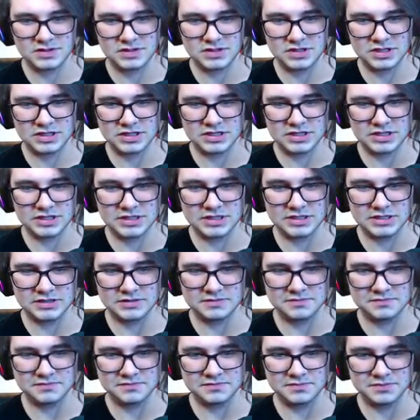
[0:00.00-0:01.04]

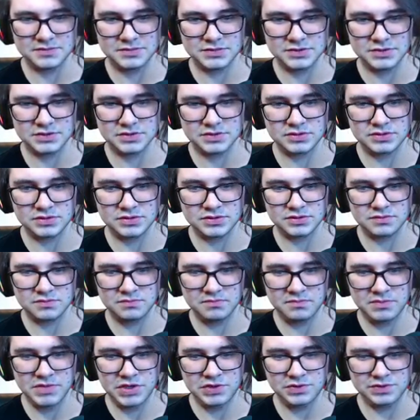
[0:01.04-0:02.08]
Um,
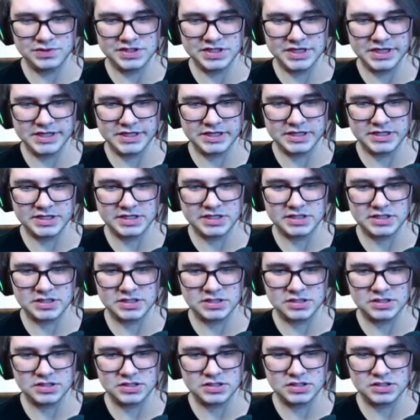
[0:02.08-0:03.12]
music.
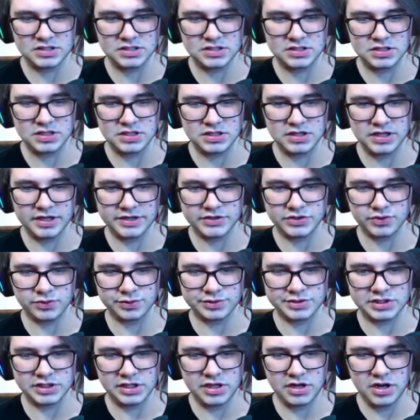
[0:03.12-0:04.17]
That
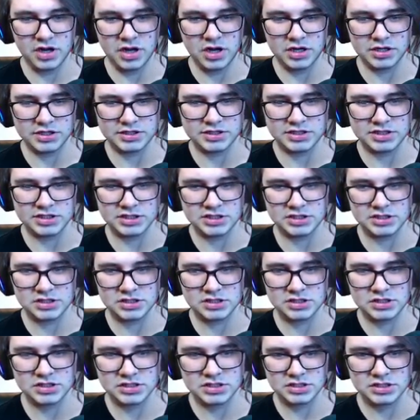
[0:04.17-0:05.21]
door's locked.
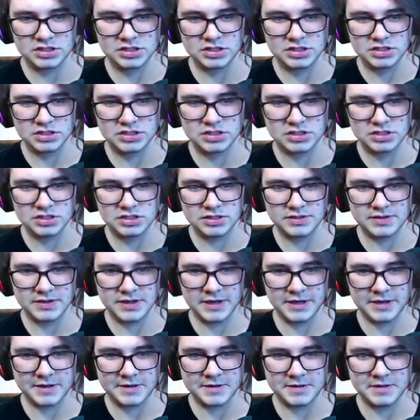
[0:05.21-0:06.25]

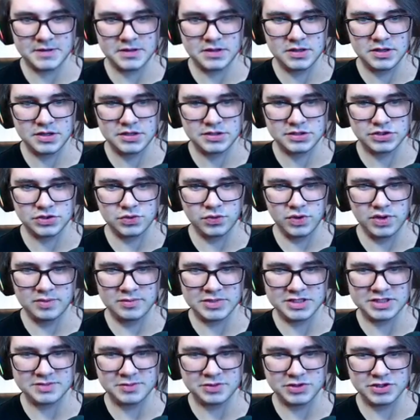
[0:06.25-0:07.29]
Okay. So where am I
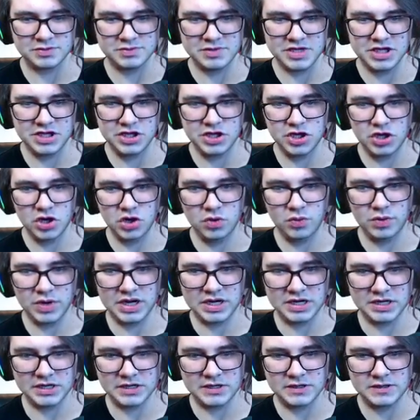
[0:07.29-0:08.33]
supposed to be
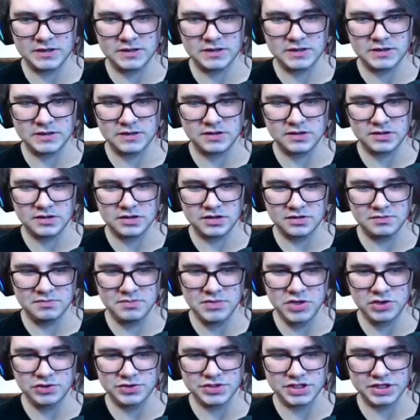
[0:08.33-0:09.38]
going? The
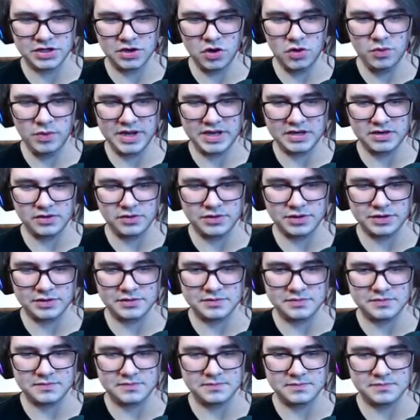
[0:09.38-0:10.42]
music. Oh wait, hold on.
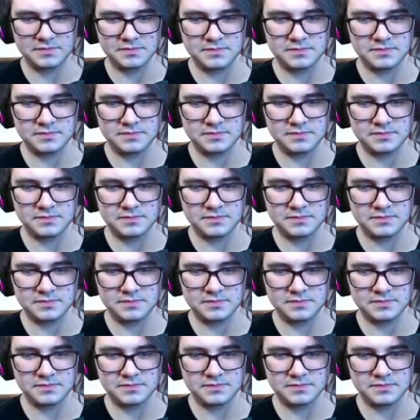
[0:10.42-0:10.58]
So